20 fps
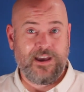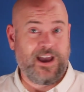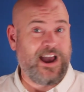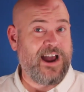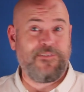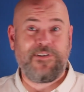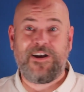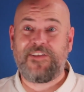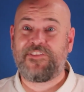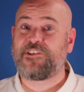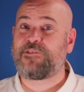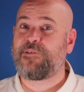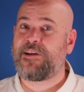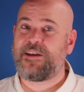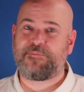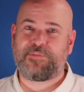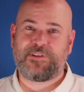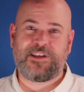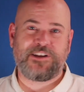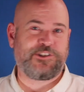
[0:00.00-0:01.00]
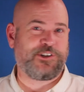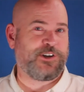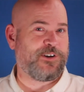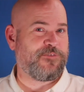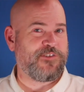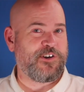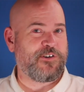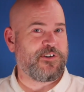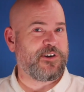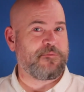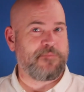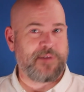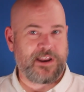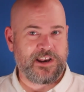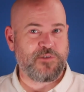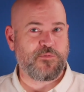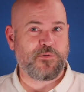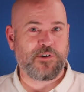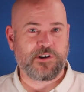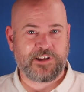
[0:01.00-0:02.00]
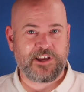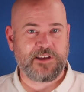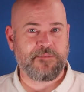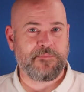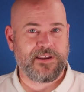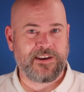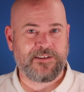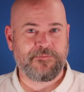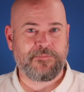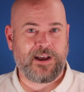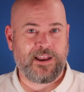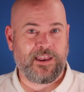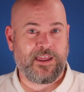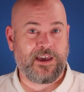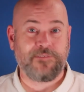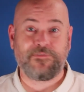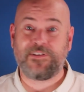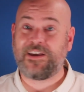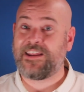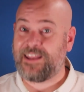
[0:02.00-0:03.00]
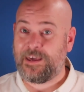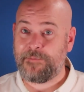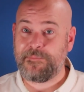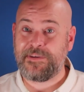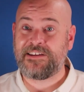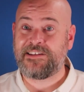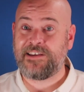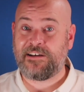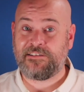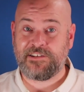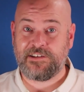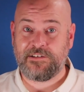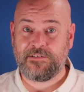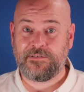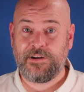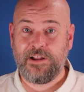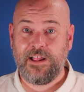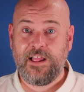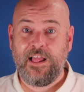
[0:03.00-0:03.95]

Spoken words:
I've had the great pleasure of knowing many working men in my life, and let me tell you,